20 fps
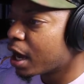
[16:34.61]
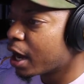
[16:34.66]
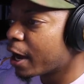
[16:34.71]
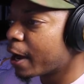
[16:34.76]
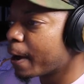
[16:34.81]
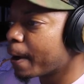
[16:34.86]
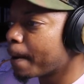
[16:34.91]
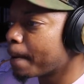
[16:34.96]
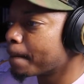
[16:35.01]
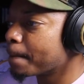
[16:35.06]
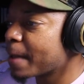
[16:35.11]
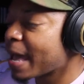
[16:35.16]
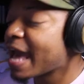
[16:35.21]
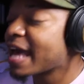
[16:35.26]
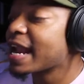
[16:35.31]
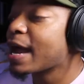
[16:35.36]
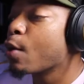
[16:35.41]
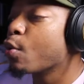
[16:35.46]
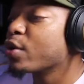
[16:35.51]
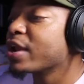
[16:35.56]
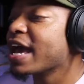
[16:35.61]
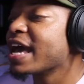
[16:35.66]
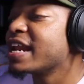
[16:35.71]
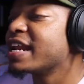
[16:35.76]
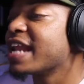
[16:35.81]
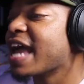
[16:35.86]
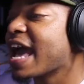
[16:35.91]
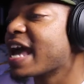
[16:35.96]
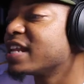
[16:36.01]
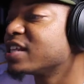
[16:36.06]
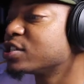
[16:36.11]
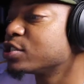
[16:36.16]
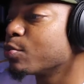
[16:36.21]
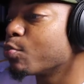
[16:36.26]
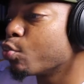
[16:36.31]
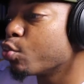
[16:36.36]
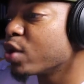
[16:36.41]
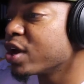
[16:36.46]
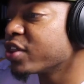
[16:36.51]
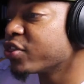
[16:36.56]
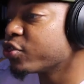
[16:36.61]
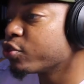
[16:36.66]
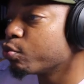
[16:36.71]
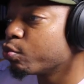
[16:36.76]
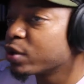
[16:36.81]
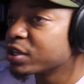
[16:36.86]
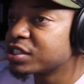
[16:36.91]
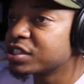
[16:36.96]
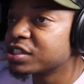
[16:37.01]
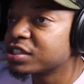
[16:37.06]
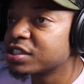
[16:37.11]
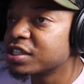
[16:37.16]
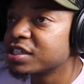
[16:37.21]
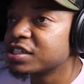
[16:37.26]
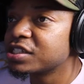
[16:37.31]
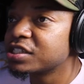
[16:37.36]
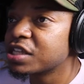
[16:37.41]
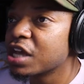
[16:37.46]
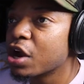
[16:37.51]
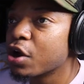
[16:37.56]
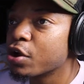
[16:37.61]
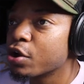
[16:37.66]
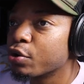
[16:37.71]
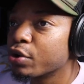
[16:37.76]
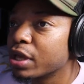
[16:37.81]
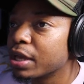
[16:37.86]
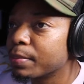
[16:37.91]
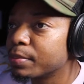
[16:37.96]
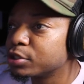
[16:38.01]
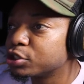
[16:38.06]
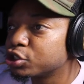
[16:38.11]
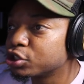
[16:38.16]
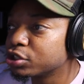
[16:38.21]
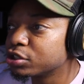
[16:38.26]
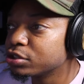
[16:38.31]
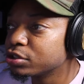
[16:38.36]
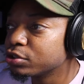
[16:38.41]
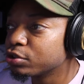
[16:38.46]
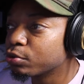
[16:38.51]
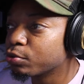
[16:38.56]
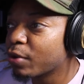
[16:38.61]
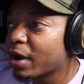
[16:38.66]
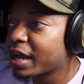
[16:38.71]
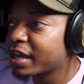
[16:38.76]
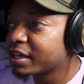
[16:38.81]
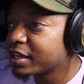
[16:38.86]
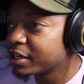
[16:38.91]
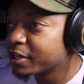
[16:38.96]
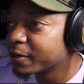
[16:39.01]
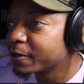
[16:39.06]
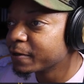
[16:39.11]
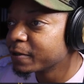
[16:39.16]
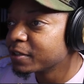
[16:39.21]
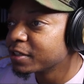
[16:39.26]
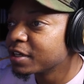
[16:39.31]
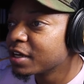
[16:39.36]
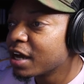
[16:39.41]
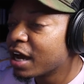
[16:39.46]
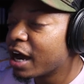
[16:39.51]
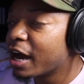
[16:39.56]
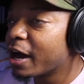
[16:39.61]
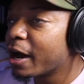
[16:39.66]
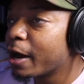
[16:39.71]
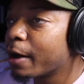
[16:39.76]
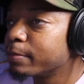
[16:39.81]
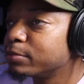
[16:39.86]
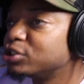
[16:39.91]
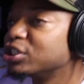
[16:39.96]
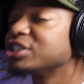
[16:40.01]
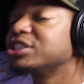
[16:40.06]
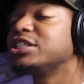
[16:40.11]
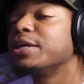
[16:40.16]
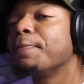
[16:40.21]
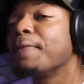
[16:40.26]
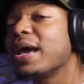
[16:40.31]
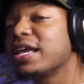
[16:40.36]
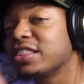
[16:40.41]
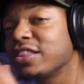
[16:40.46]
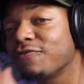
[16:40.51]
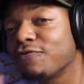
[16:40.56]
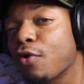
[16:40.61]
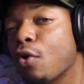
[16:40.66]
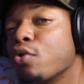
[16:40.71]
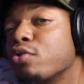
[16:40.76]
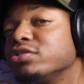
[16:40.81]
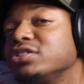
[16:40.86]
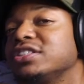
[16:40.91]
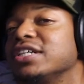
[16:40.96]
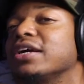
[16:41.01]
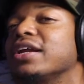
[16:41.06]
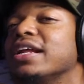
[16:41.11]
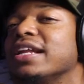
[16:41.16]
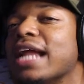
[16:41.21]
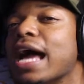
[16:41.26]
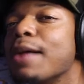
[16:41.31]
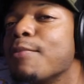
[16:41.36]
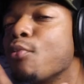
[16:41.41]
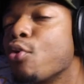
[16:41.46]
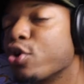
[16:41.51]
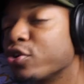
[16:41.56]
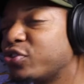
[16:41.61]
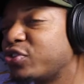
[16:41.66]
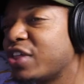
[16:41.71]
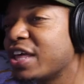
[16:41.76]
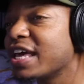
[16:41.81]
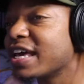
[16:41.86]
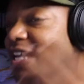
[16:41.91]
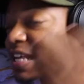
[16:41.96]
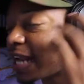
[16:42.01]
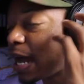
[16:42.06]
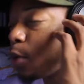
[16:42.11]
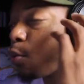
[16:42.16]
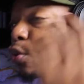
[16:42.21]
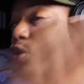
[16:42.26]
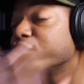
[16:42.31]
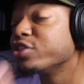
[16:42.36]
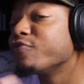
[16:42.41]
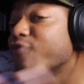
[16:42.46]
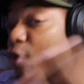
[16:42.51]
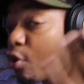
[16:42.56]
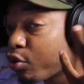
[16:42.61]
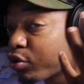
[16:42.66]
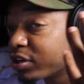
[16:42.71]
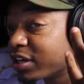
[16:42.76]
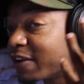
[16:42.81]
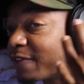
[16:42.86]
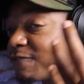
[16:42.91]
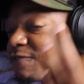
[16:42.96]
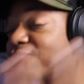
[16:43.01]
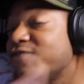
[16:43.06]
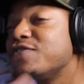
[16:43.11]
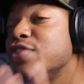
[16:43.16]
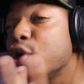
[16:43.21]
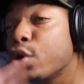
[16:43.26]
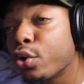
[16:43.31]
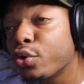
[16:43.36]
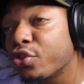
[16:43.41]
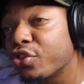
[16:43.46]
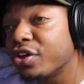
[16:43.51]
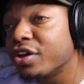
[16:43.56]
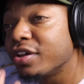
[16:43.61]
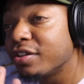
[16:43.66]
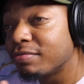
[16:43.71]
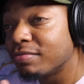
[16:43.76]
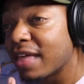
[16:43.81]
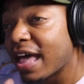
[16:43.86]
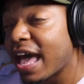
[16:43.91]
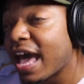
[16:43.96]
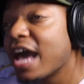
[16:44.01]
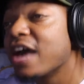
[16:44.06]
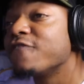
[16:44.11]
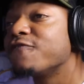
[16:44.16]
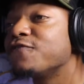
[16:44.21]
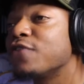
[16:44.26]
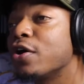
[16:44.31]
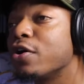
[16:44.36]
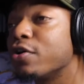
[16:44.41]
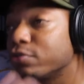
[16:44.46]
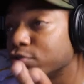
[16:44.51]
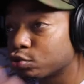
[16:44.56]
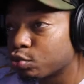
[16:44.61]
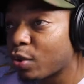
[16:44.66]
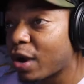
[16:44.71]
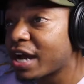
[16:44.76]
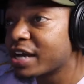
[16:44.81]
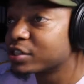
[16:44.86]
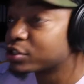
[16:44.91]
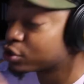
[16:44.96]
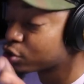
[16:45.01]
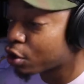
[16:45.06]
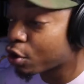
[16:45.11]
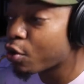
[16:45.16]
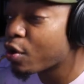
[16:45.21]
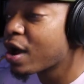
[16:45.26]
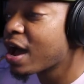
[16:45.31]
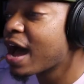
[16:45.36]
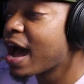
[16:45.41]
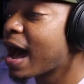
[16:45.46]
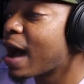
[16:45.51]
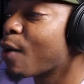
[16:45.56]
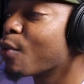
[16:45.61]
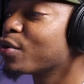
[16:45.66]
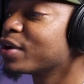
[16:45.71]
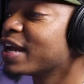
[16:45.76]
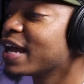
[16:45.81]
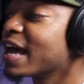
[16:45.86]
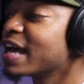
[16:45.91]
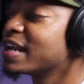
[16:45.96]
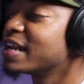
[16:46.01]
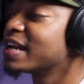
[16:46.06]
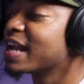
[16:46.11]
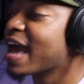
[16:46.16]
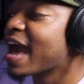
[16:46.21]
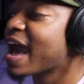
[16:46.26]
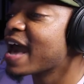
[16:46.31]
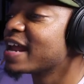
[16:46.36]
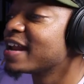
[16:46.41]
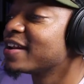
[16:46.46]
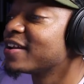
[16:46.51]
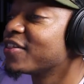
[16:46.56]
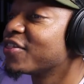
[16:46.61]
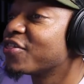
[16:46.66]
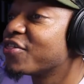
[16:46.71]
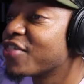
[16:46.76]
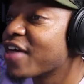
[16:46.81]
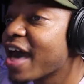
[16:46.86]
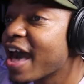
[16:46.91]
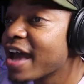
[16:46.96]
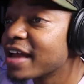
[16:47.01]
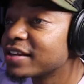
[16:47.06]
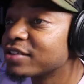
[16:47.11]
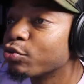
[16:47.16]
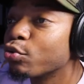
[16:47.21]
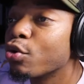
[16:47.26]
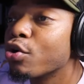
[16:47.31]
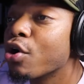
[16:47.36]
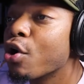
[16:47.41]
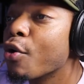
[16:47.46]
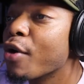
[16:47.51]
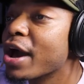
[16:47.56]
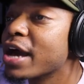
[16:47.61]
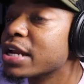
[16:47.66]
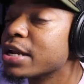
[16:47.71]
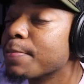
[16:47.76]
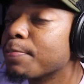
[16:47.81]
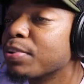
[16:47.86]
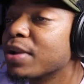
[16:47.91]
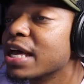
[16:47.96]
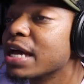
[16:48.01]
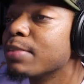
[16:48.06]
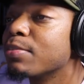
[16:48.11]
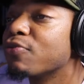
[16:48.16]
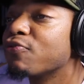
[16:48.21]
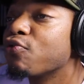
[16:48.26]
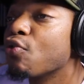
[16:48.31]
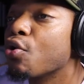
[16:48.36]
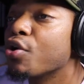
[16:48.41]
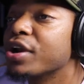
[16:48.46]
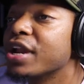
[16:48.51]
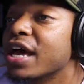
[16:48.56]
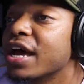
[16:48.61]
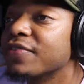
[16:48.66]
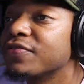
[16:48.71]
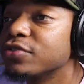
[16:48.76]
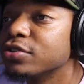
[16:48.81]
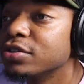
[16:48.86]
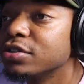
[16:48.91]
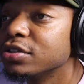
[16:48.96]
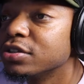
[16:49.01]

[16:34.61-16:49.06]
And I went ahead and added some width, which is this stereo imager right here, just to make the vocal sound a lot more thick, and I want the vocal to fill the headphones, right? So I went ahead and added that. We'll go ahead and play it before and after.